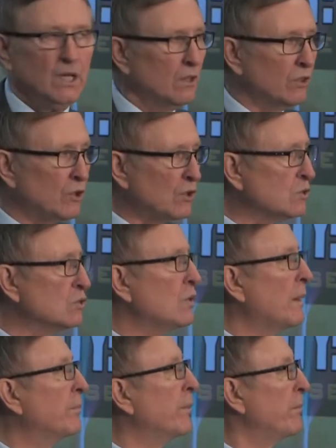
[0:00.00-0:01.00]
Those who
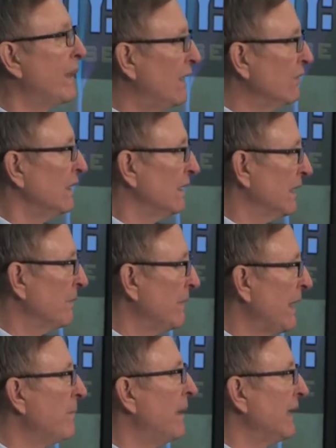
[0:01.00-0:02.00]
are propounding them,
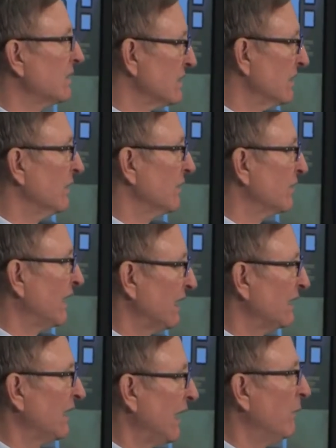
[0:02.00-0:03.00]
they might still say
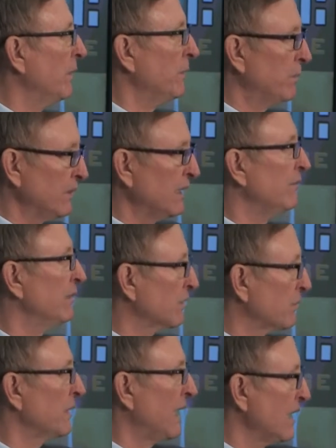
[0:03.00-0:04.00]
today, we believe in
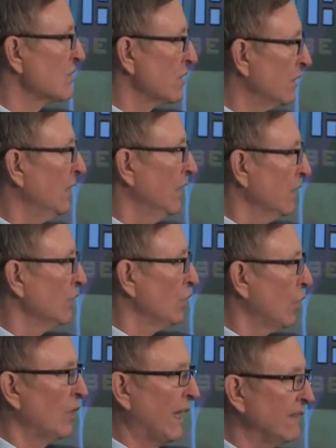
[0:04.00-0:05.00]
creation, you
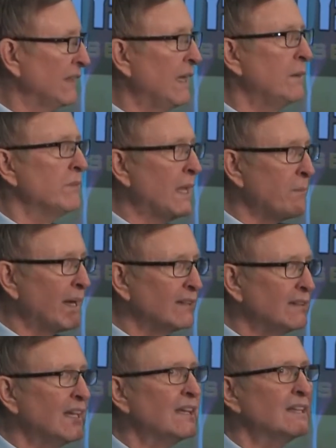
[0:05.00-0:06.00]
know, and they, they might
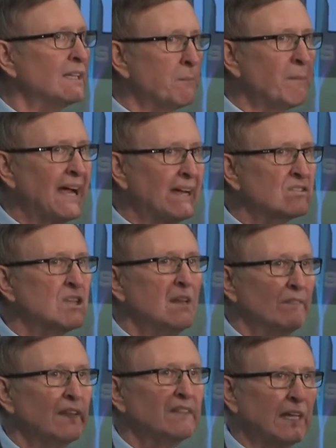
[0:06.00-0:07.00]
think in their minds
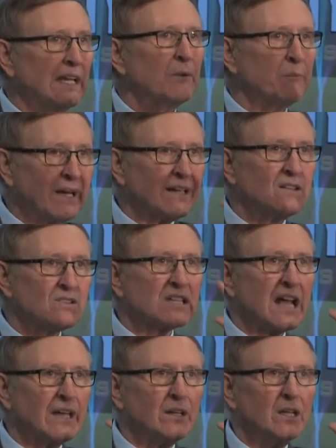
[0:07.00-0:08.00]
that they can
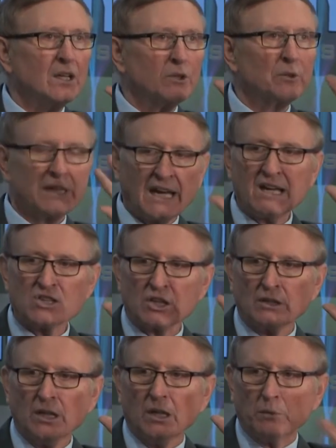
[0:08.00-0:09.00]
reconcile
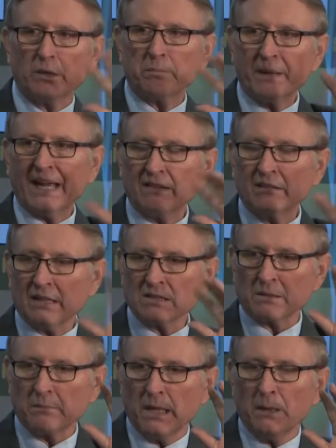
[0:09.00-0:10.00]
creation with
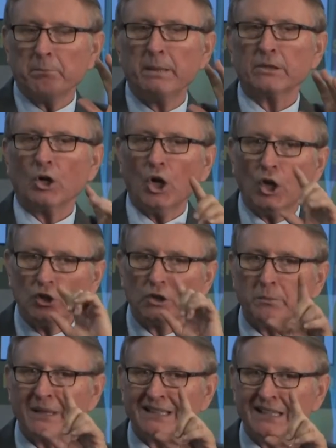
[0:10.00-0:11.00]
pantheism, but
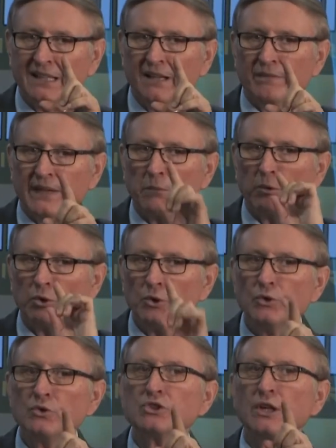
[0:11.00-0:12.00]
ultimately they will
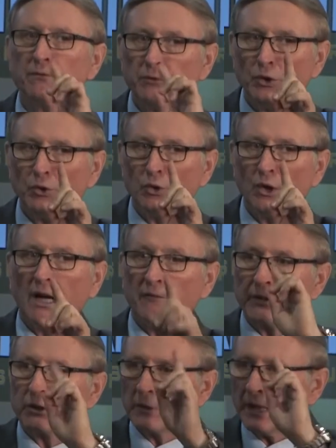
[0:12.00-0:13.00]
lose their view of
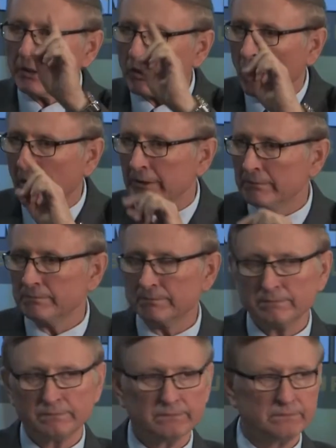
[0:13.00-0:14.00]
the Creator God
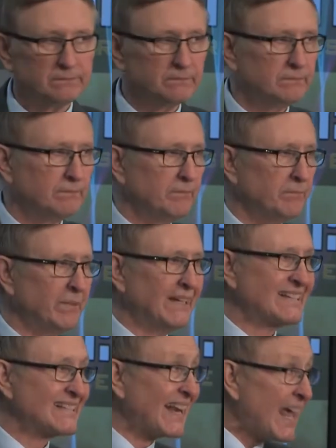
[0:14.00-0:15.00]

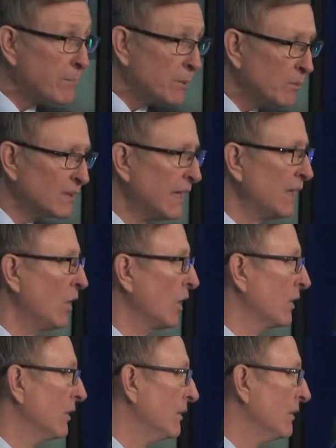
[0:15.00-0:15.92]
because that happened with Kellogg.